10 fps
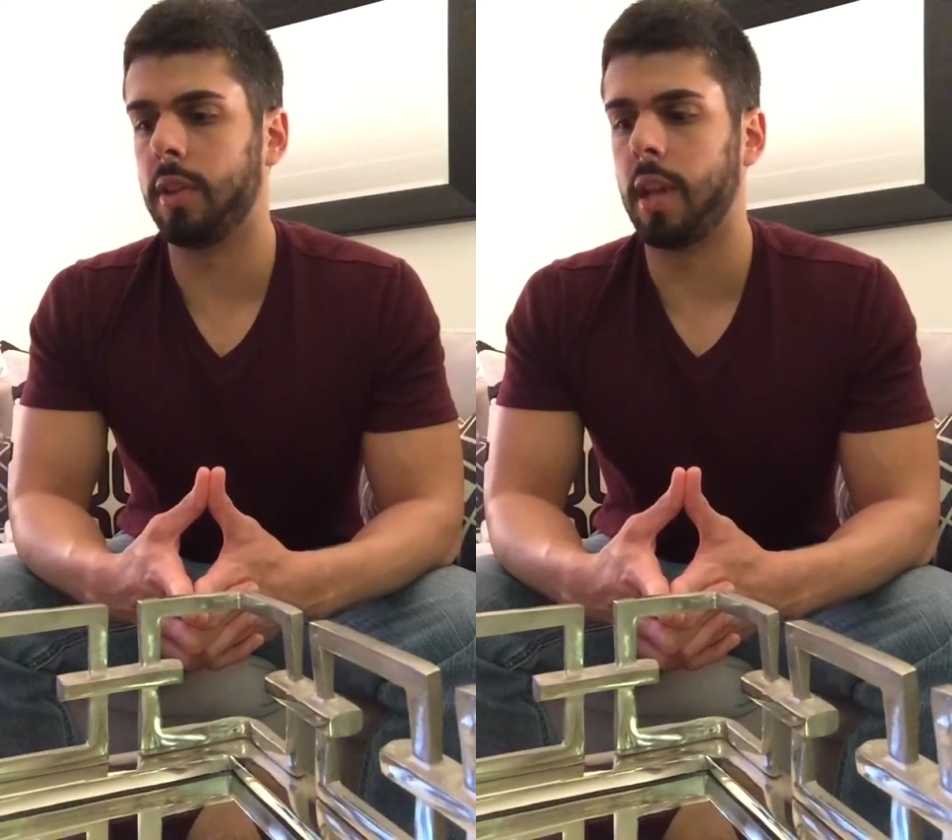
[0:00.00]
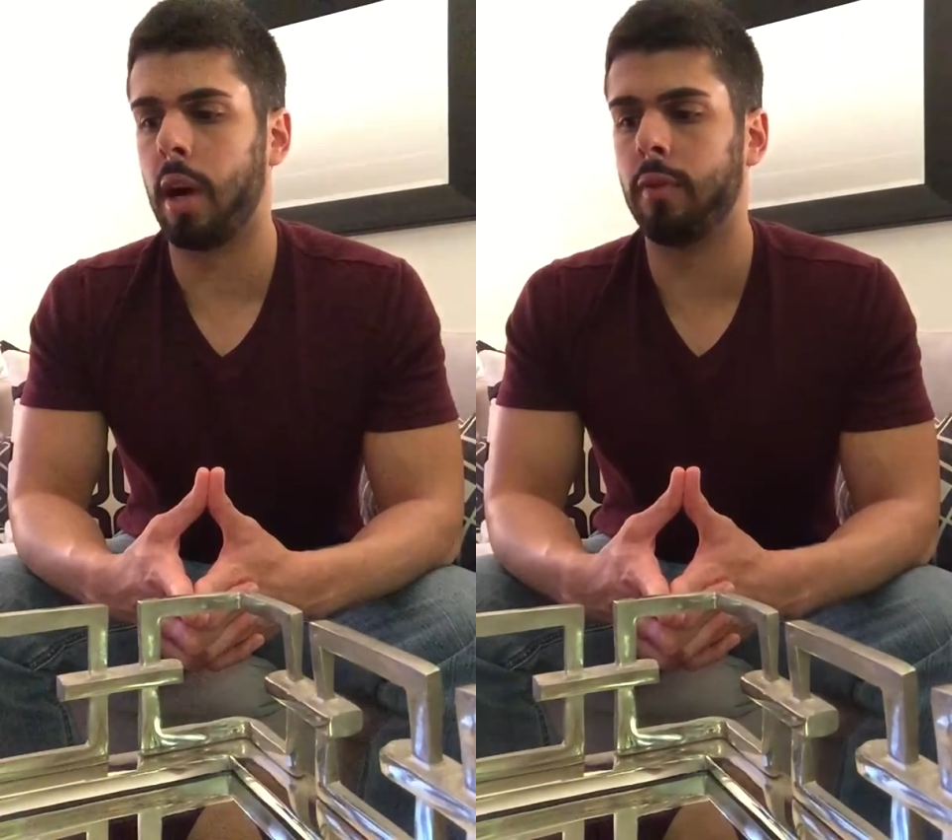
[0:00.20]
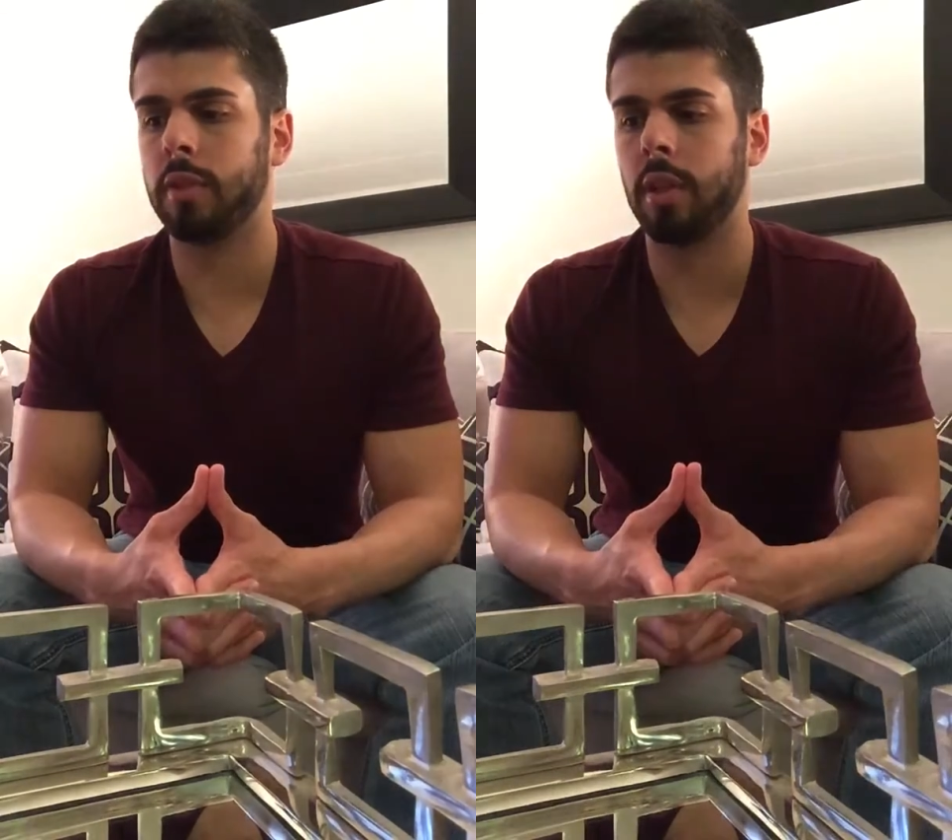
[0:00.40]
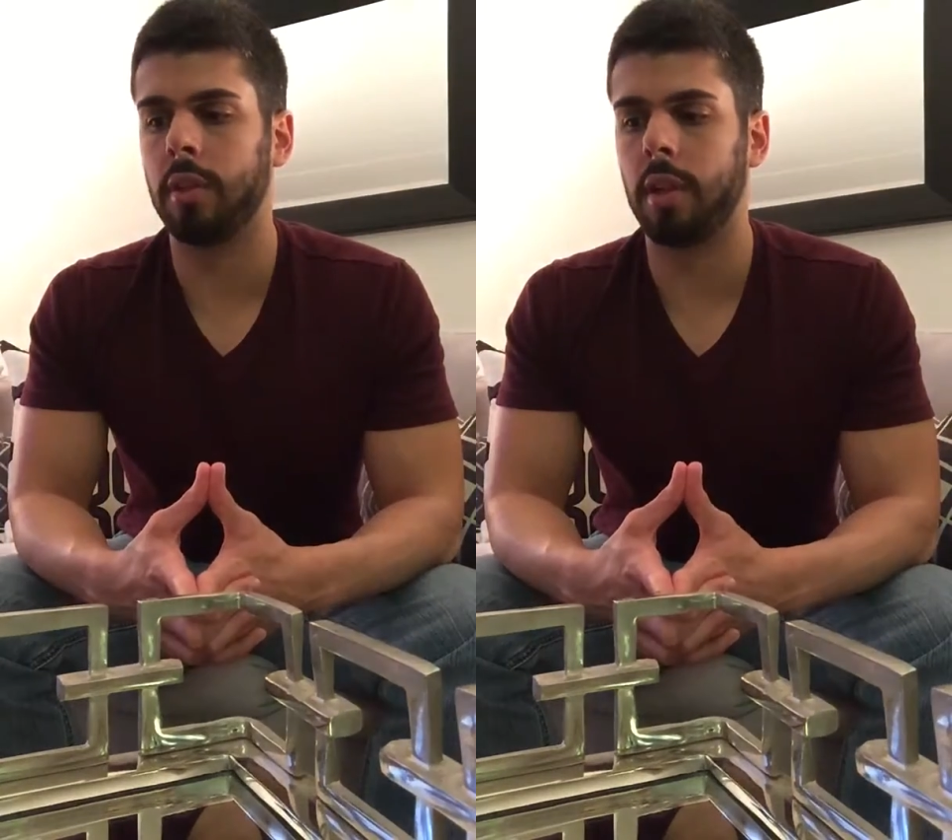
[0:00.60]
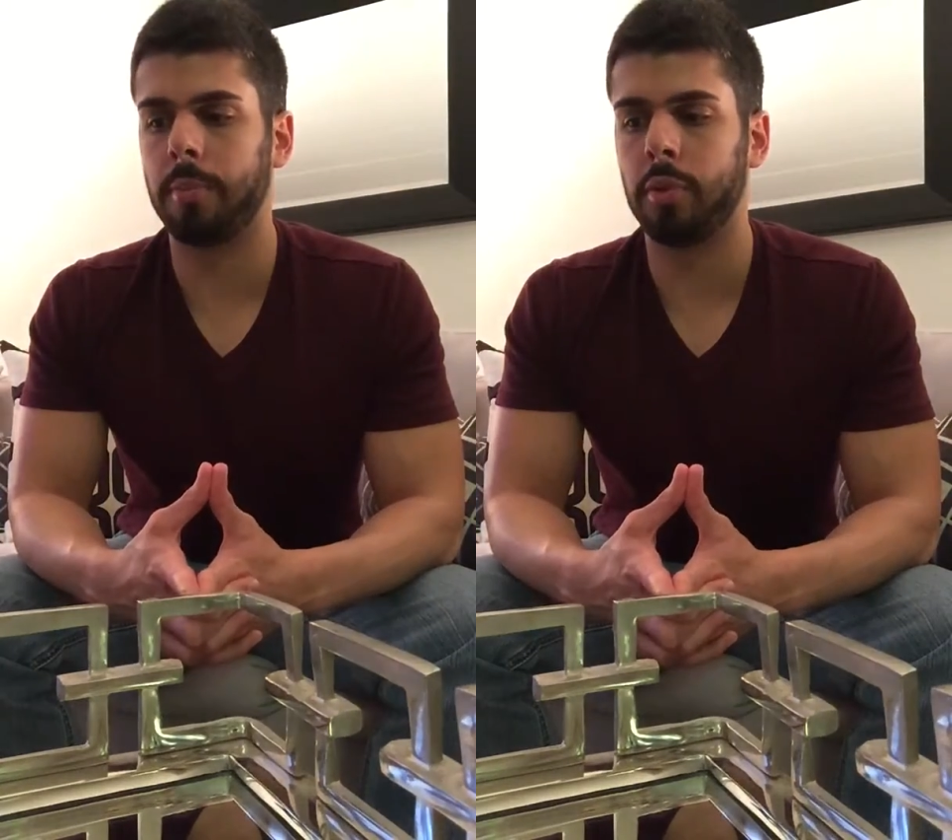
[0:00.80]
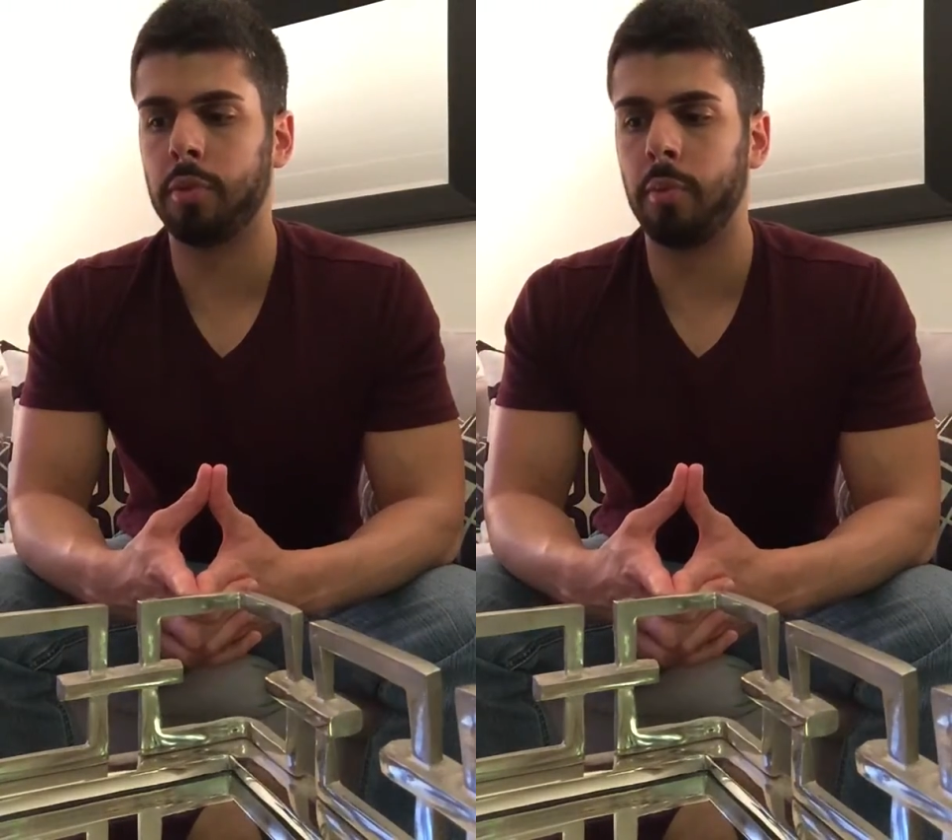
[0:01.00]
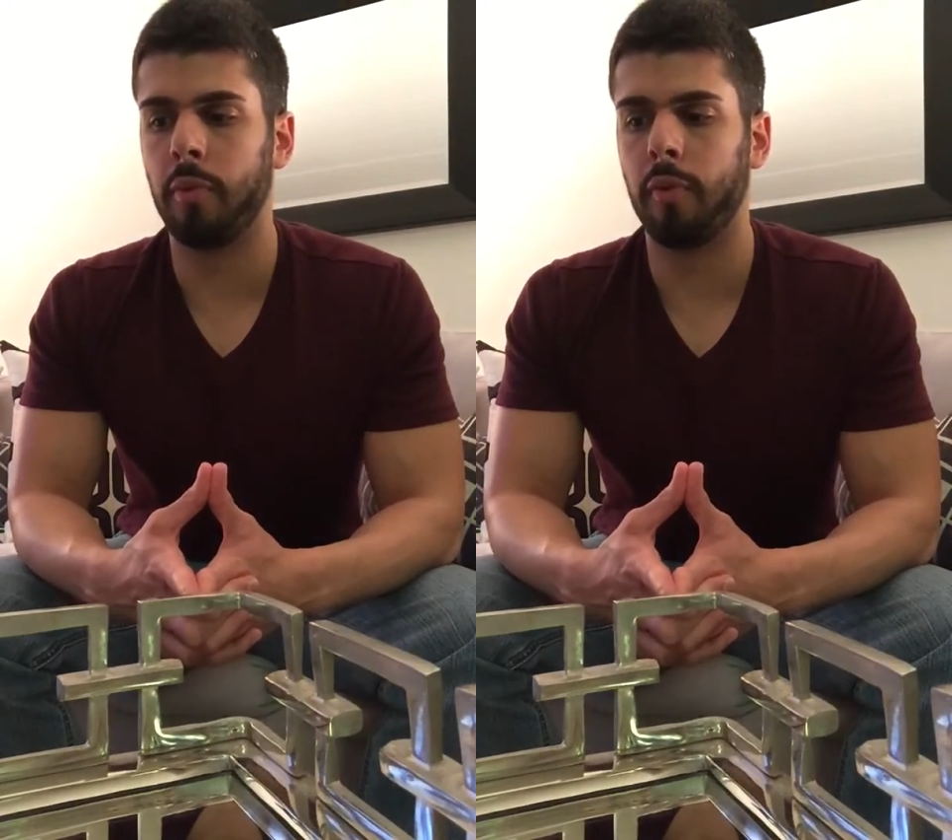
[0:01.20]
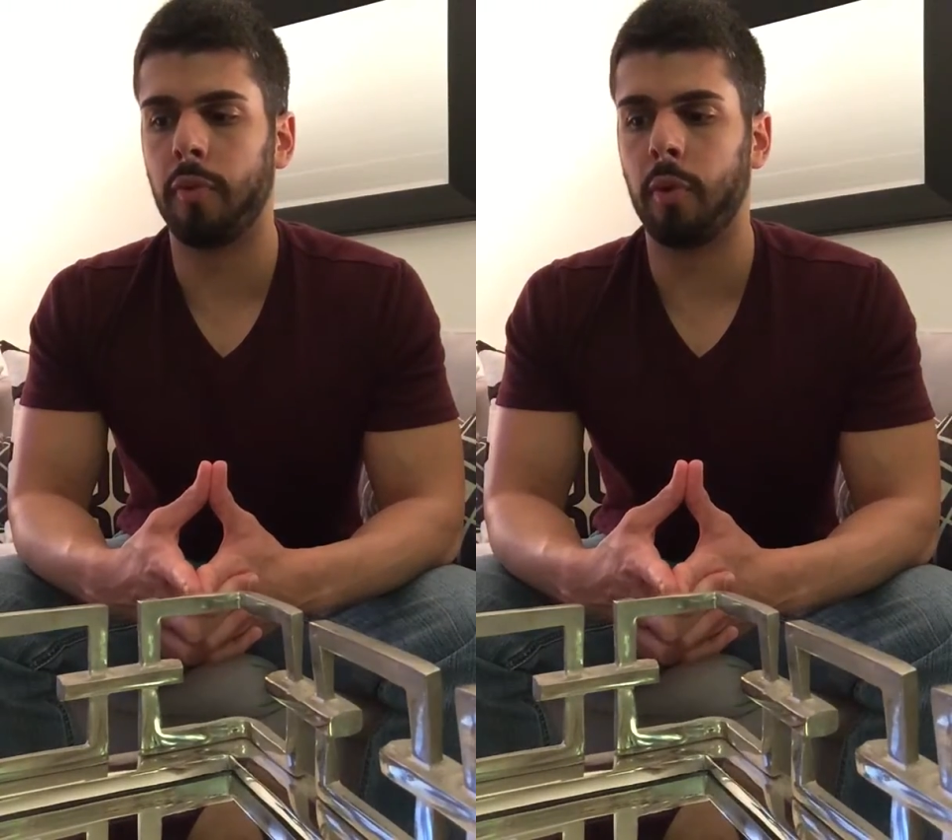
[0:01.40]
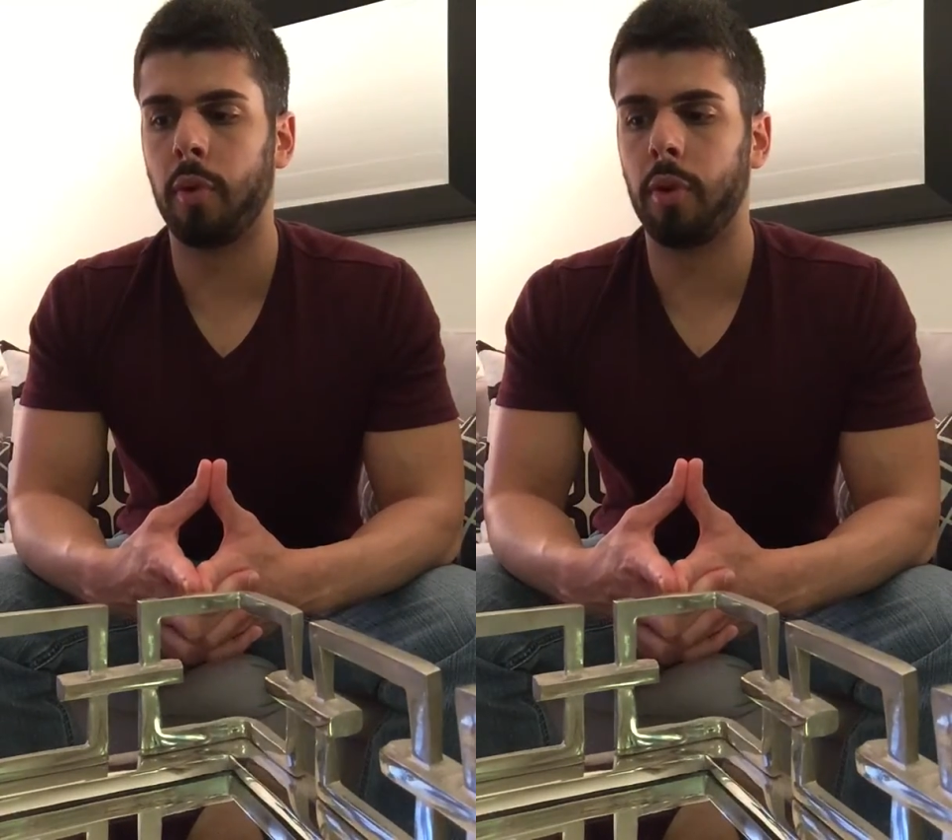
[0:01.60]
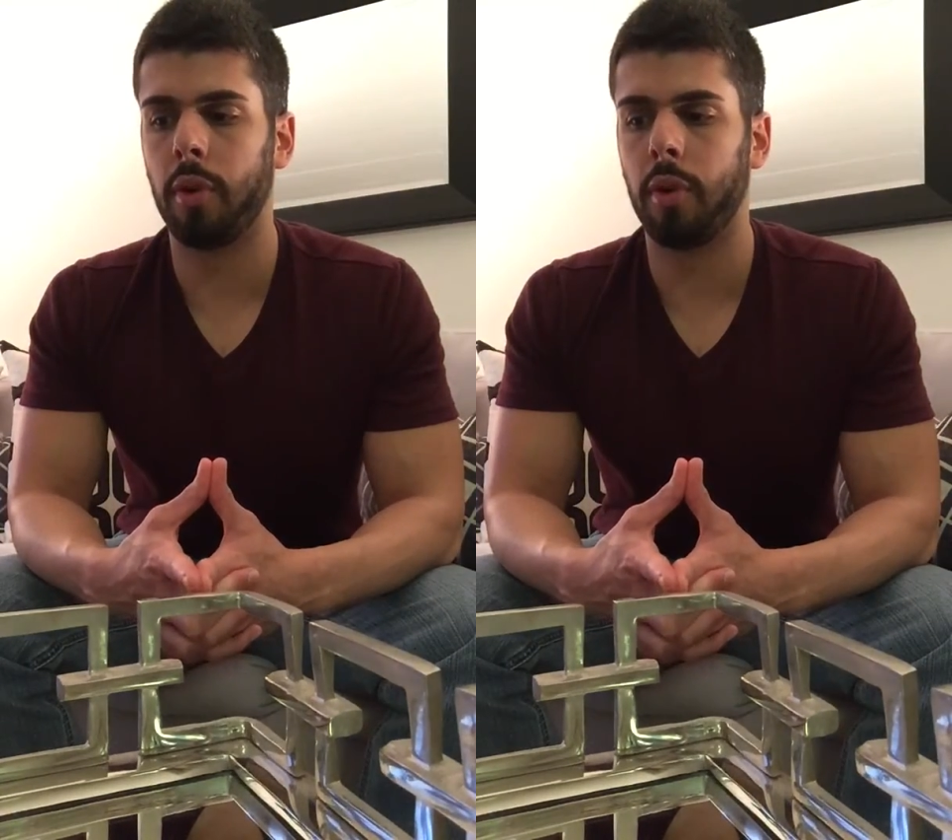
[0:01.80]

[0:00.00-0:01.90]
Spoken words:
And now all of a sudden, Neptune's moving forward